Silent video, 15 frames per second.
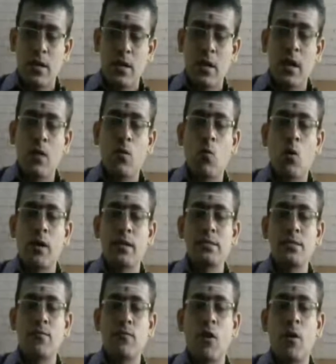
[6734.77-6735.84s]
Now what is
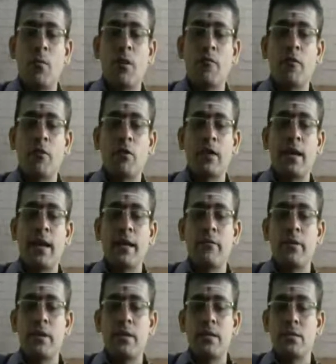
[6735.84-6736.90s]
the formula for your gang
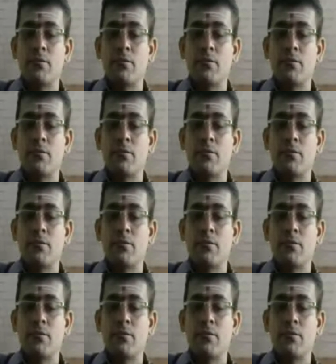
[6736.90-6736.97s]
variance?